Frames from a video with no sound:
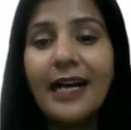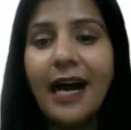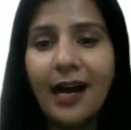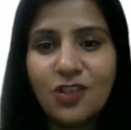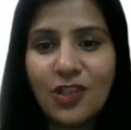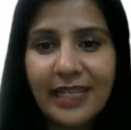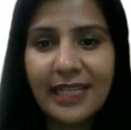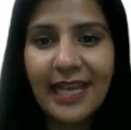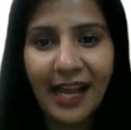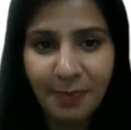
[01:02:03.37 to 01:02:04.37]

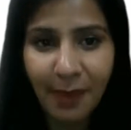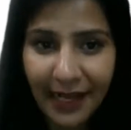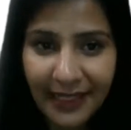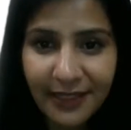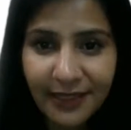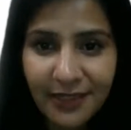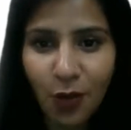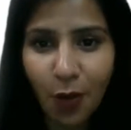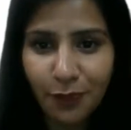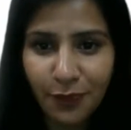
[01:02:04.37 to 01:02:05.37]

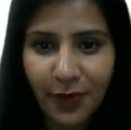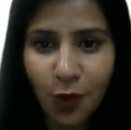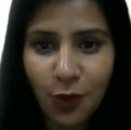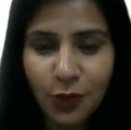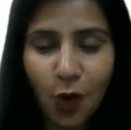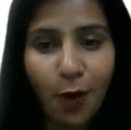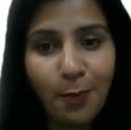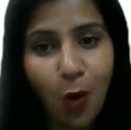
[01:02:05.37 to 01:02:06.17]
anjali@mylegalsoftware.com,